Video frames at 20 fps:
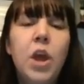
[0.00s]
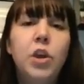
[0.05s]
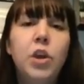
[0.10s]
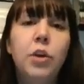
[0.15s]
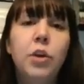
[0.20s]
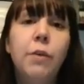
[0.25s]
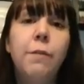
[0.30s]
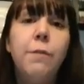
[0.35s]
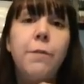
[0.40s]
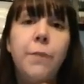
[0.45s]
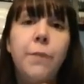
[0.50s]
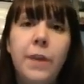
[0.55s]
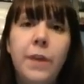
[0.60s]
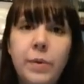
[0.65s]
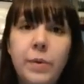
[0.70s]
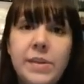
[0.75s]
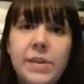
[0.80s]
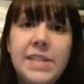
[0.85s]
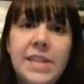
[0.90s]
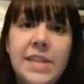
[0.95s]
Your
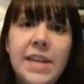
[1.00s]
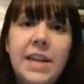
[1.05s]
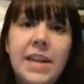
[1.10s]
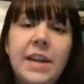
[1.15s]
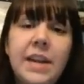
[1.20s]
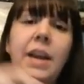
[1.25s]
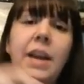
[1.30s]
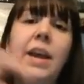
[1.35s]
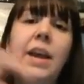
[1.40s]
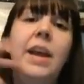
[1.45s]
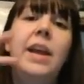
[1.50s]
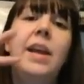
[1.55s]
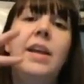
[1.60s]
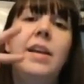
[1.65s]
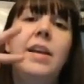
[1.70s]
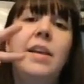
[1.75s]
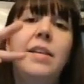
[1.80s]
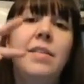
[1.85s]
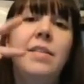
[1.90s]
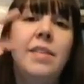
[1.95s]
frequency
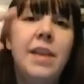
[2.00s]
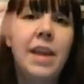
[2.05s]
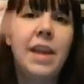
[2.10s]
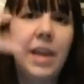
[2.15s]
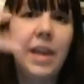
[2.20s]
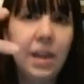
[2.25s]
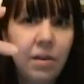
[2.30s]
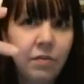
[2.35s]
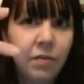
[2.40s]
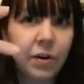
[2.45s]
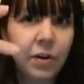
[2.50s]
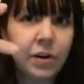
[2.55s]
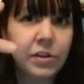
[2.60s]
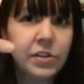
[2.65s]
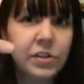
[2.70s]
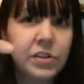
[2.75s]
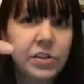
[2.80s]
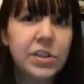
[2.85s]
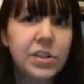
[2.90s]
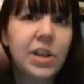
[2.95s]
is the
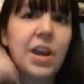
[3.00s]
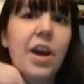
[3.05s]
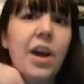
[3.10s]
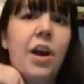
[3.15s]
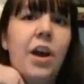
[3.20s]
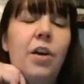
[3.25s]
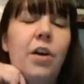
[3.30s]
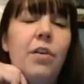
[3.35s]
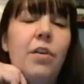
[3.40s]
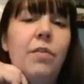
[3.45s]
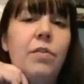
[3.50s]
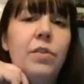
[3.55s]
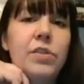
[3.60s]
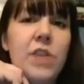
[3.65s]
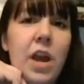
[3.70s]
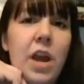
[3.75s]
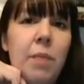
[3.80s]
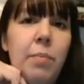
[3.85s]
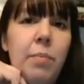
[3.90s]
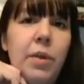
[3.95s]
inverse of your
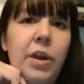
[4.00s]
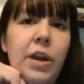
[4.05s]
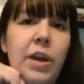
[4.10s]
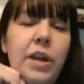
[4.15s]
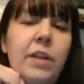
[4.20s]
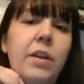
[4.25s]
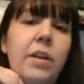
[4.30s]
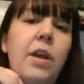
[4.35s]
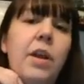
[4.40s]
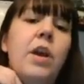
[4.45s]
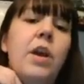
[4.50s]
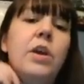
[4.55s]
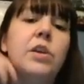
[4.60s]
time period.